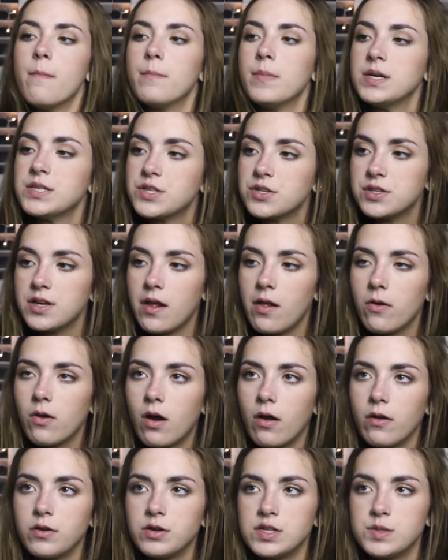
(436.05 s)
mustard yellow
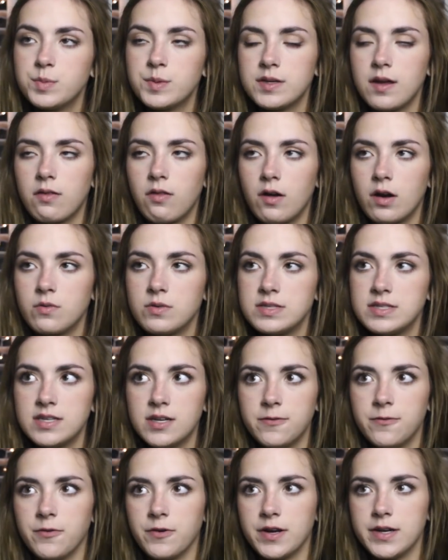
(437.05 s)
color just because I thought it was
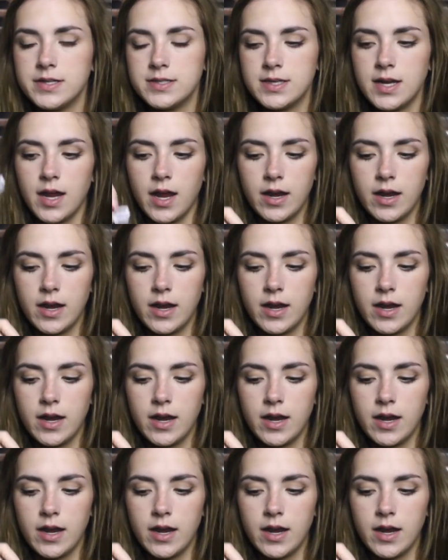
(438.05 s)
different